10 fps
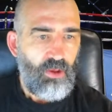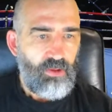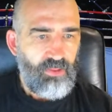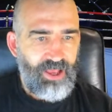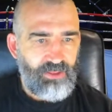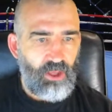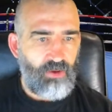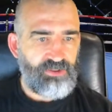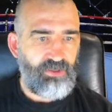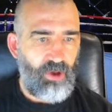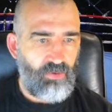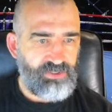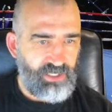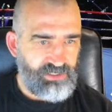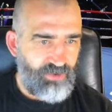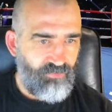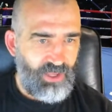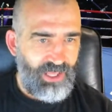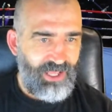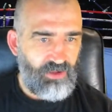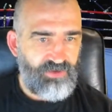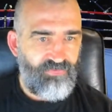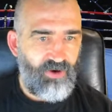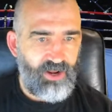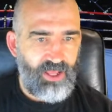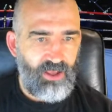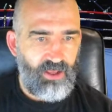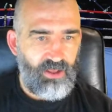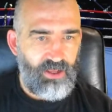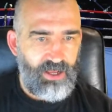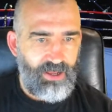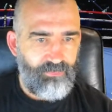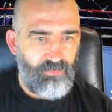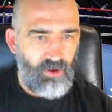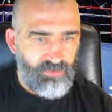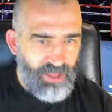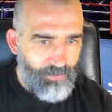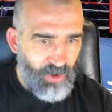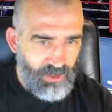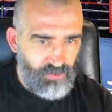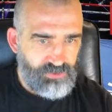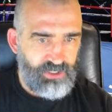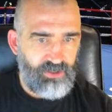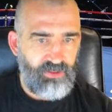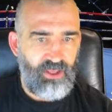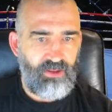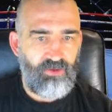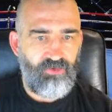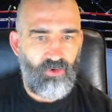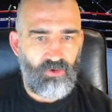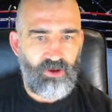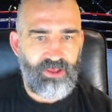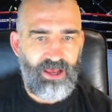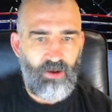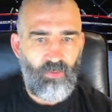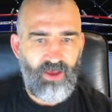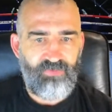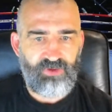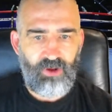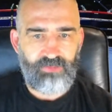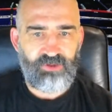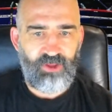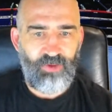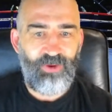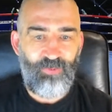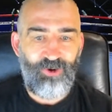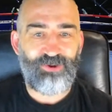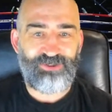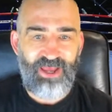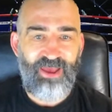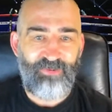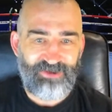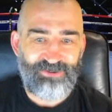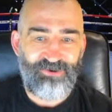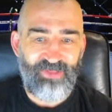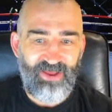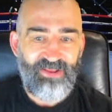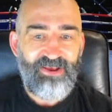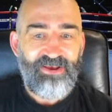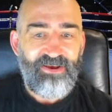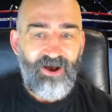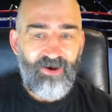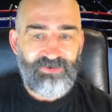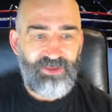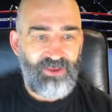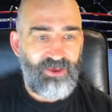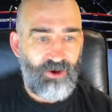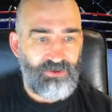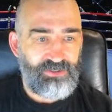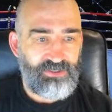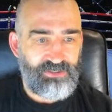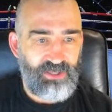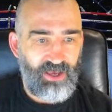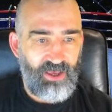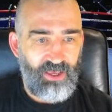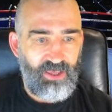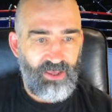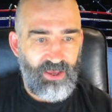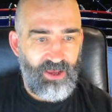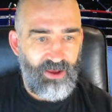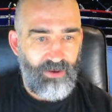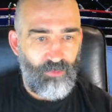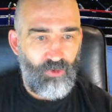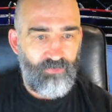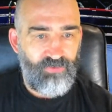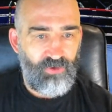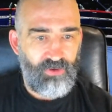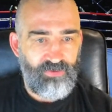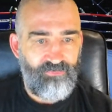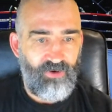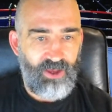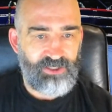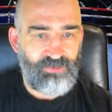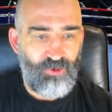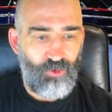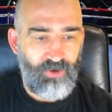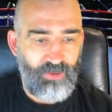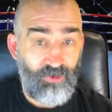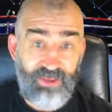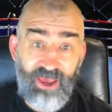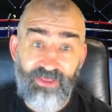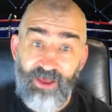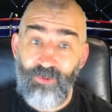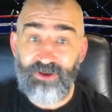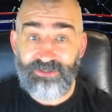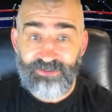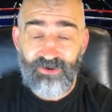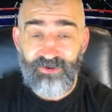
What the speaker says: The Unknown Samoan says every English fighter on that panel said at the end of the talk, "I can't wait for Thompson to be world champ." I saw that. Obviously, coach to say more fuel on the fire, small ring. But yeah, that was